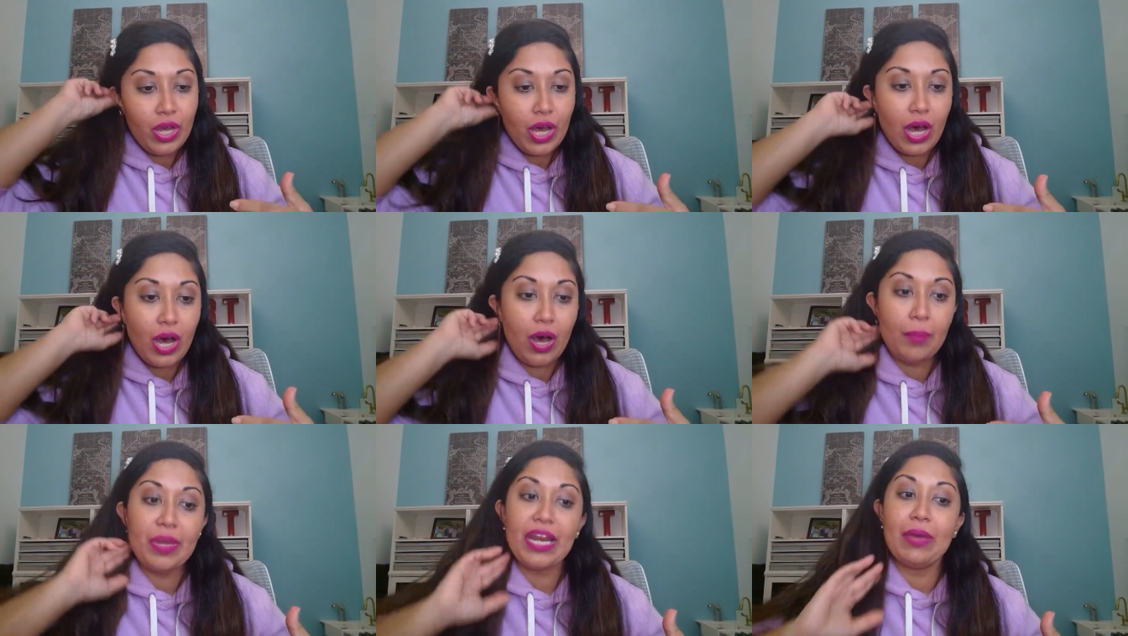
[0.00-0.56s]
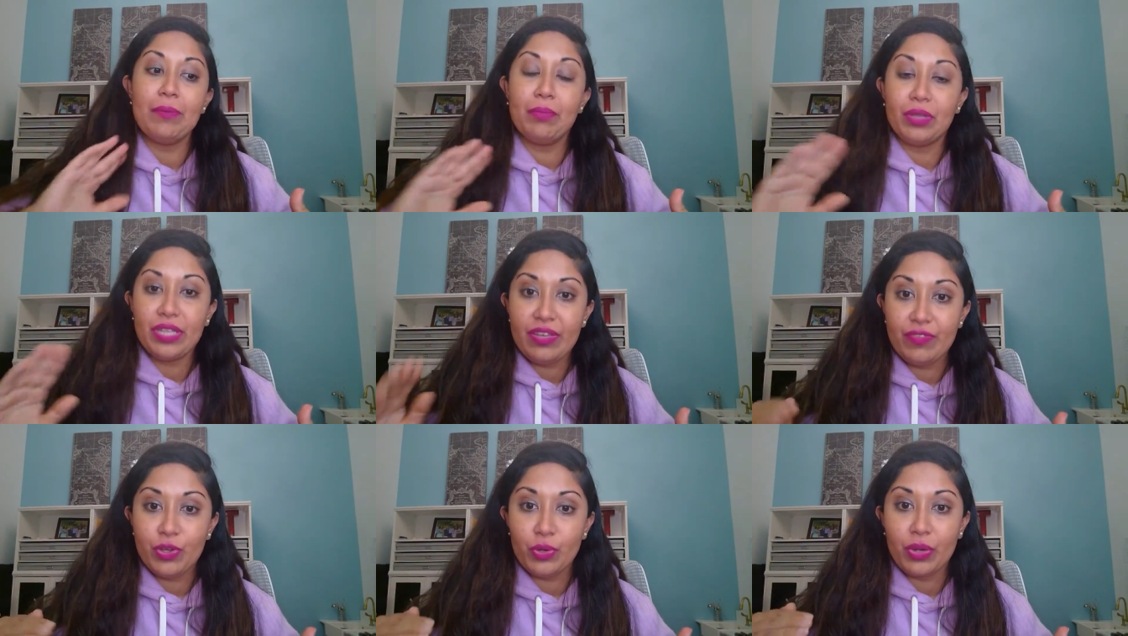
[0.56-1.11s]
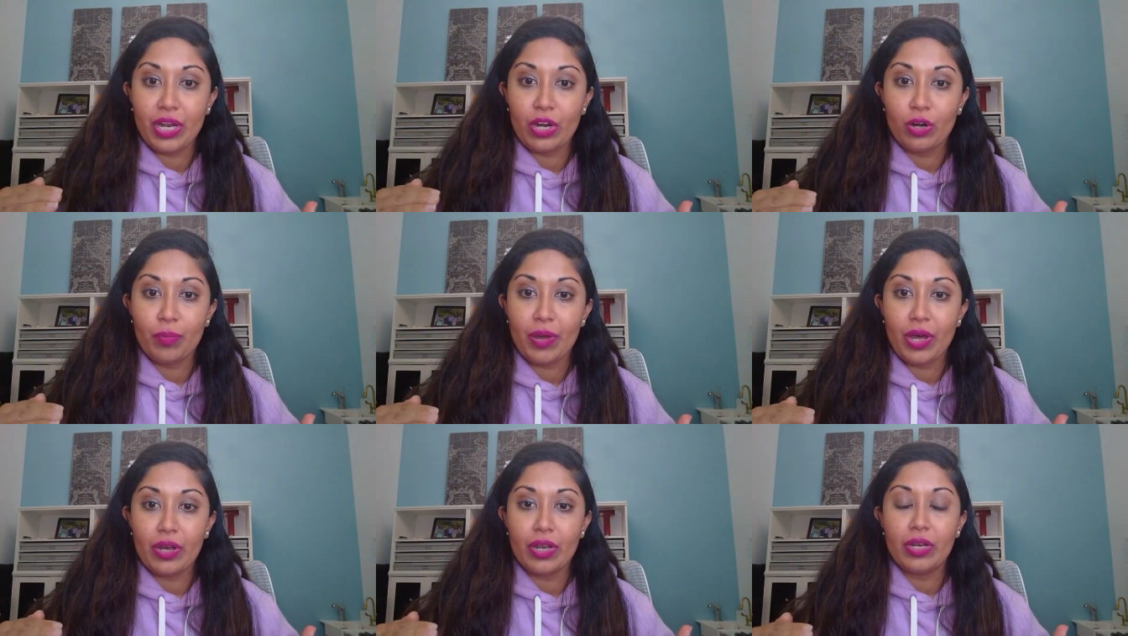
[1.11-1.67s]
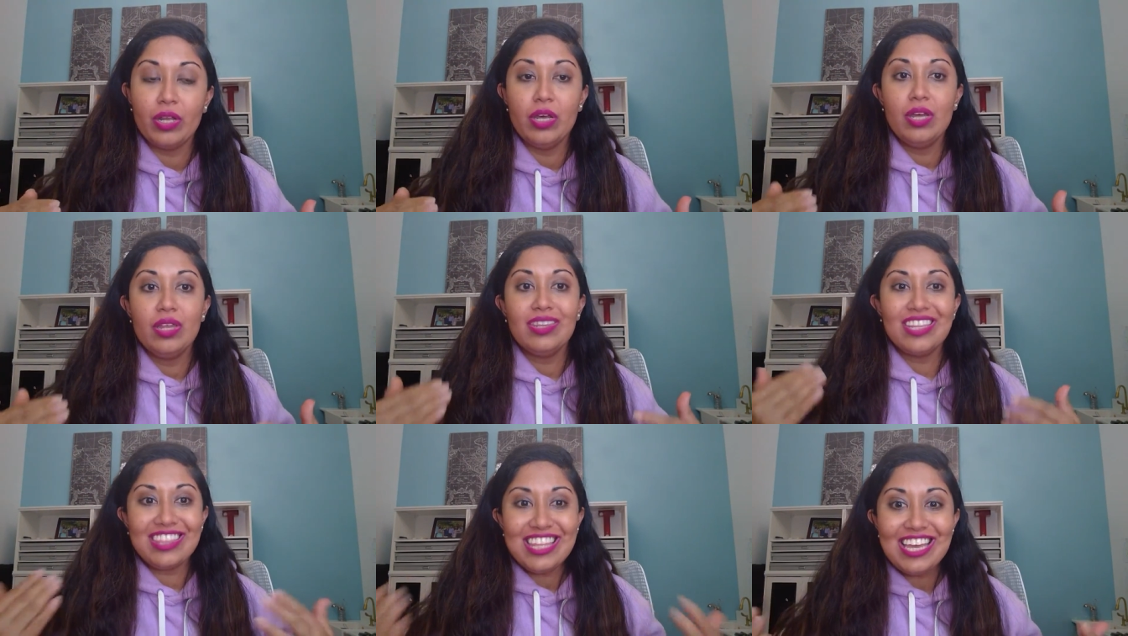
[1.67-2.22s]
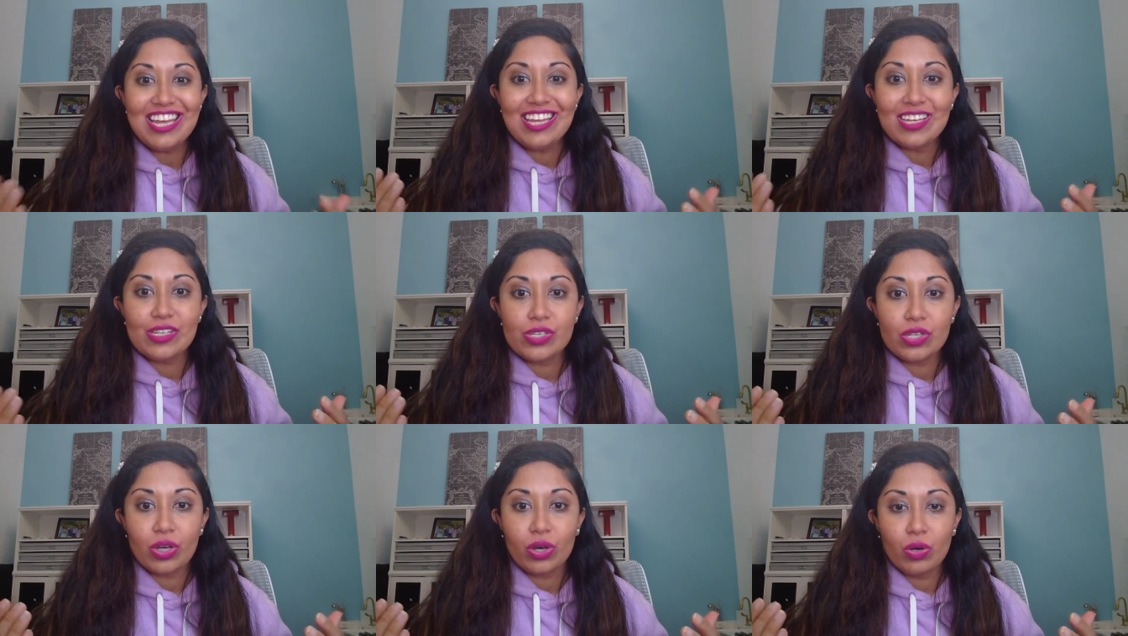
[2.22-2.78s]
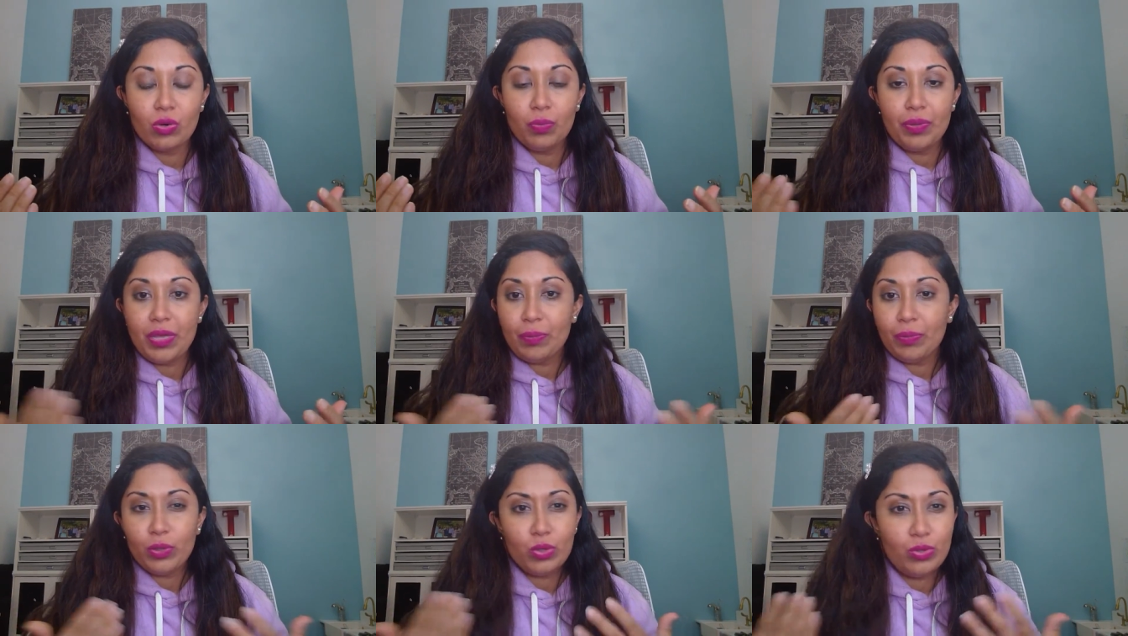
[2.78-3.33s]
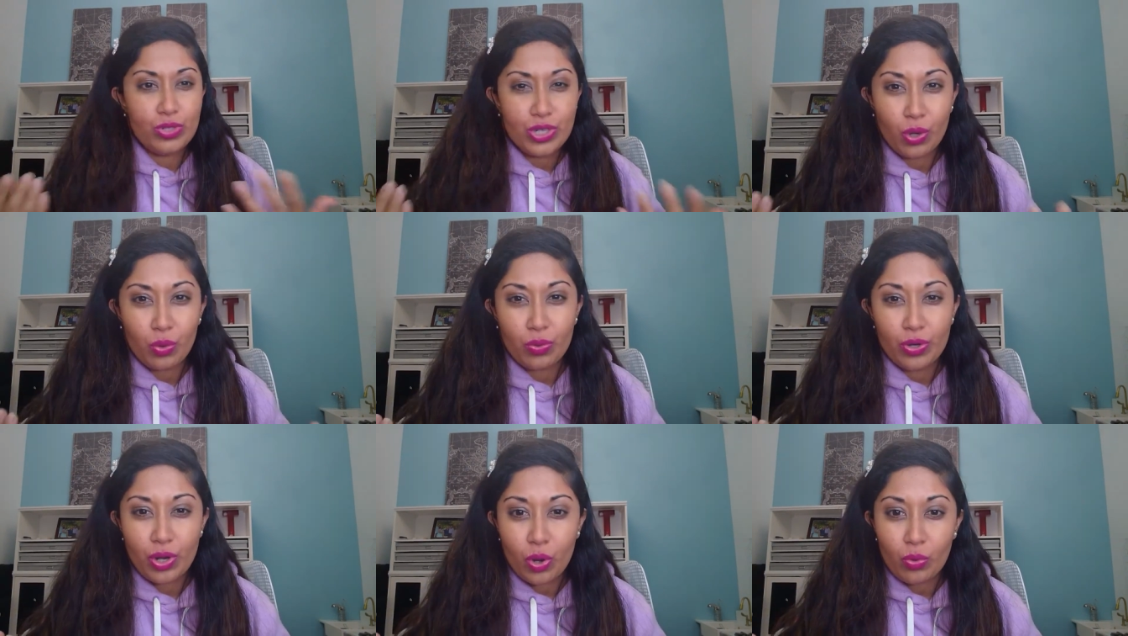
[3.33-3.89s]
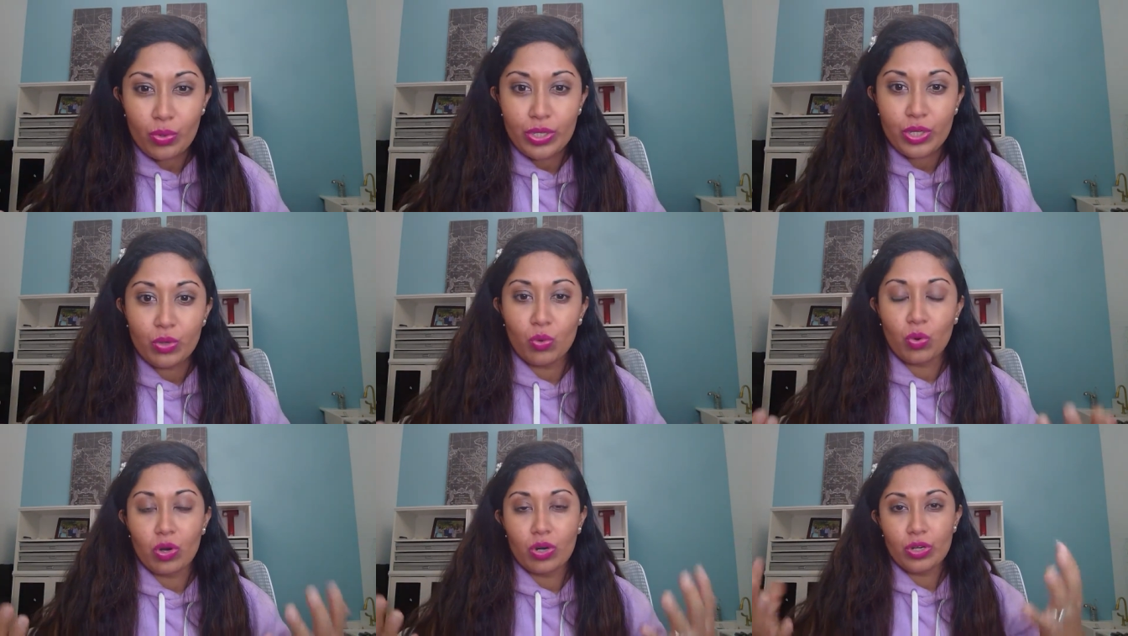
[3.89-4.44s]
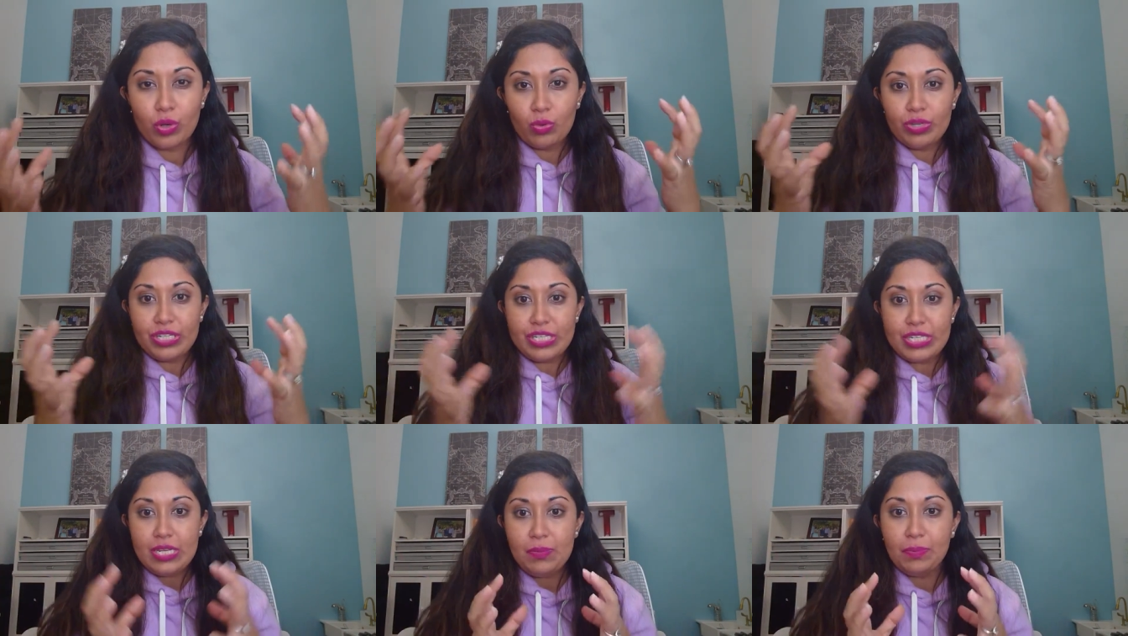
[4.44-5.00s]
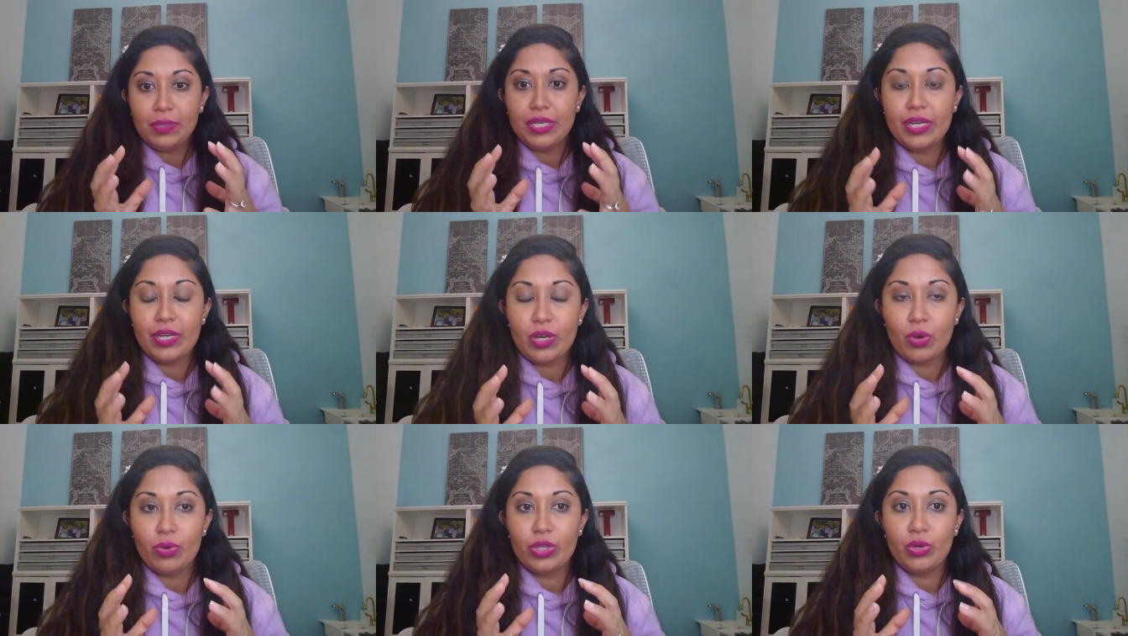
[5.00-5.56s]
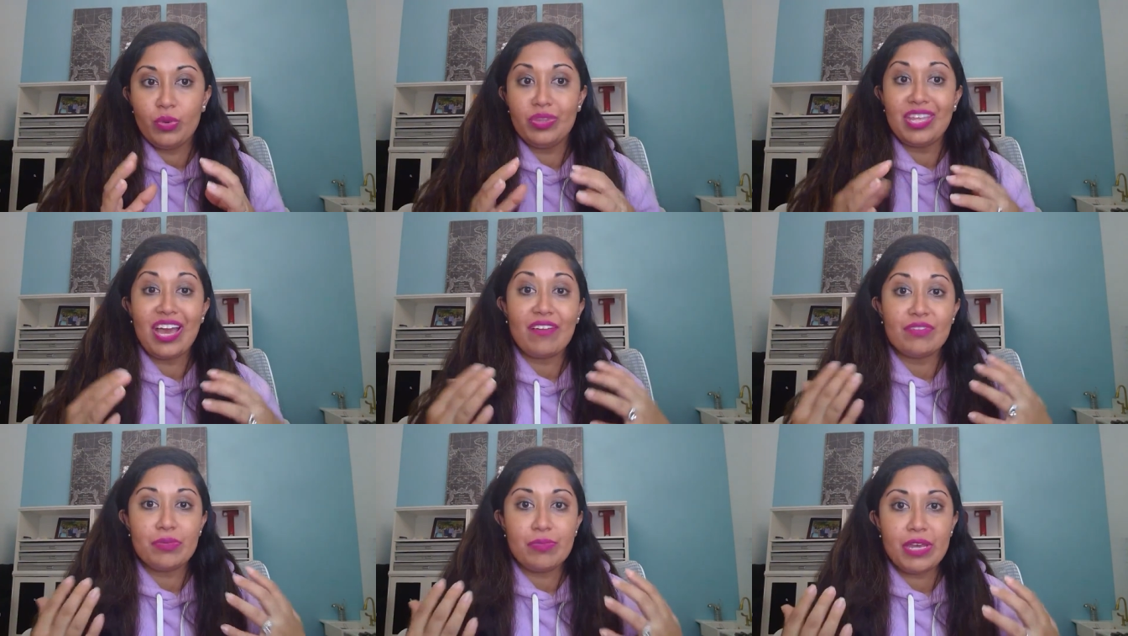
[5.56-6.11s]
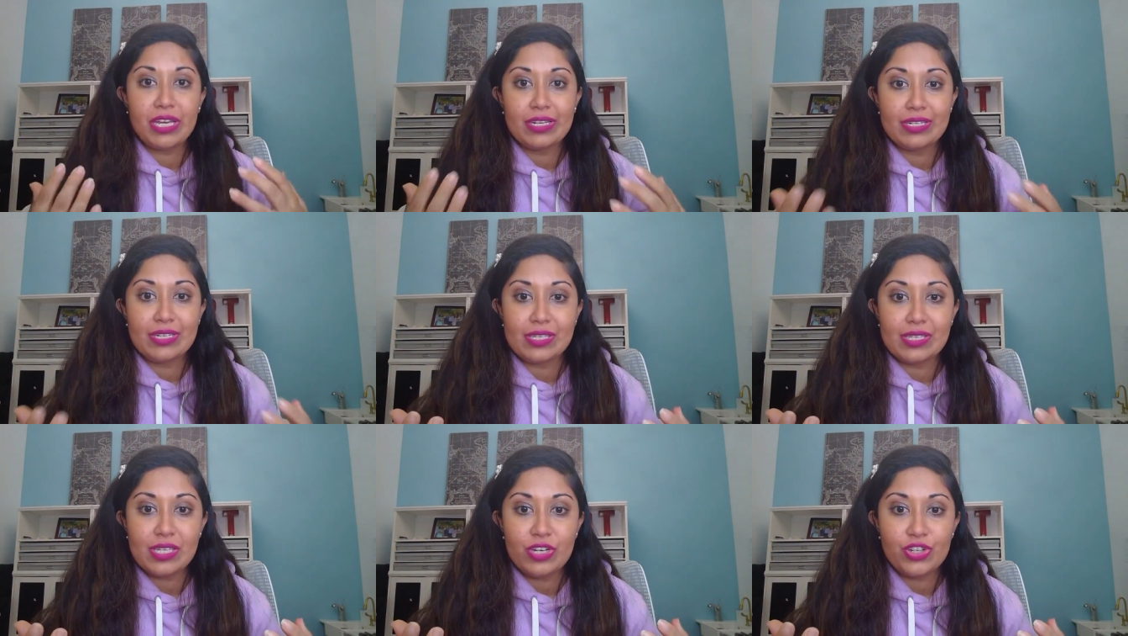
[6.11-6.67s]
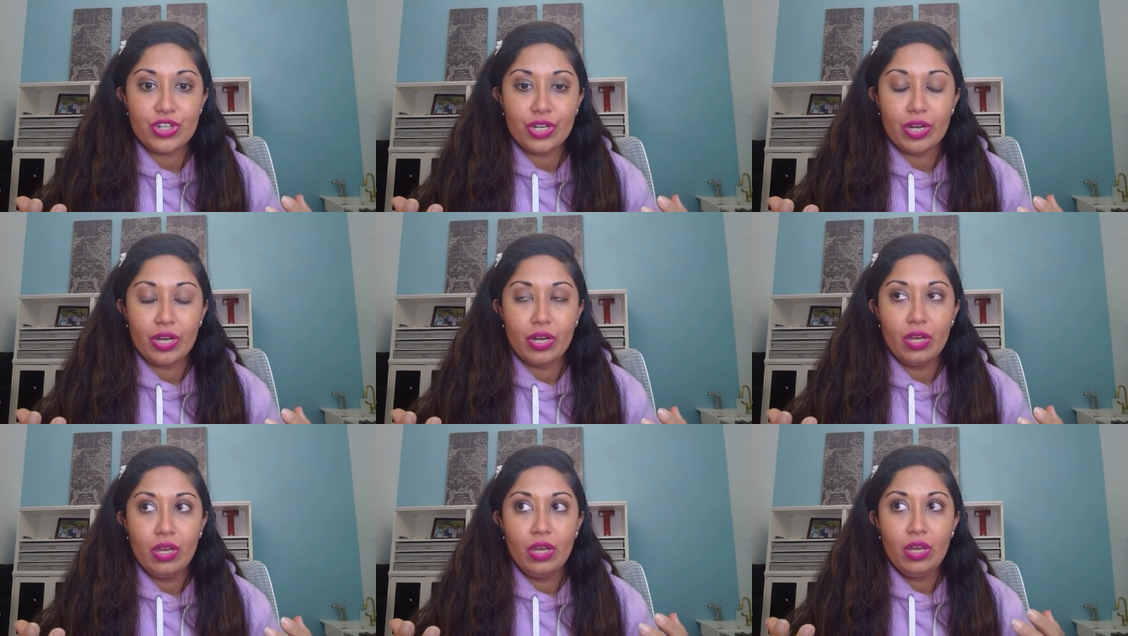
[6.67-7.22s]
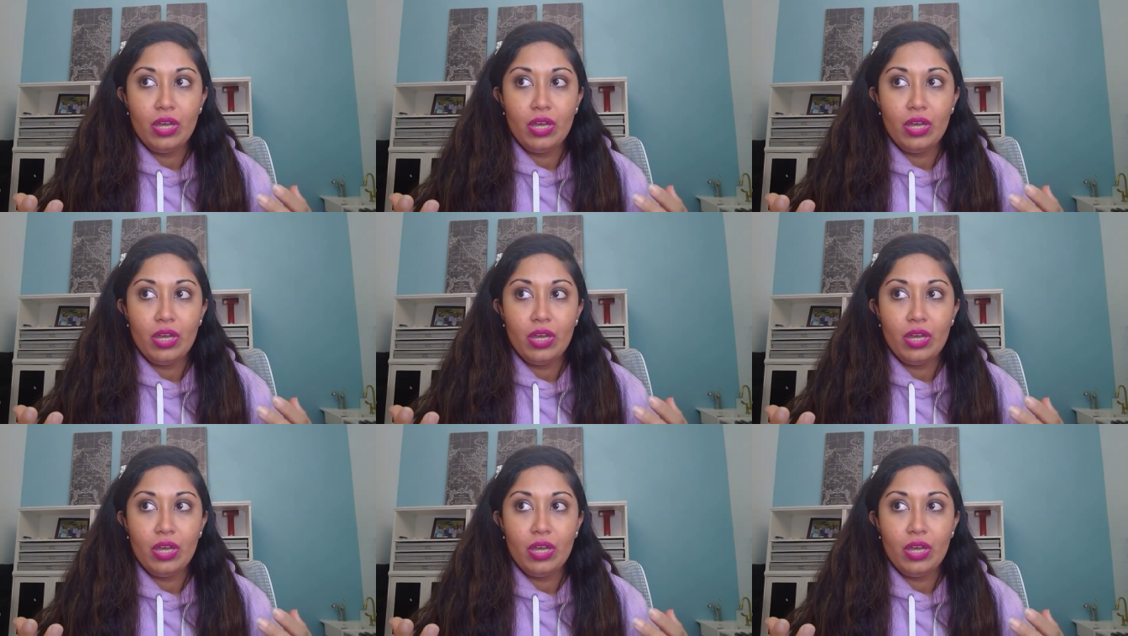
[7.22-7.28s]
Um, and I believe you care about it. The thing is, though, people who don't know you or don't deeply know you and they have to make a decision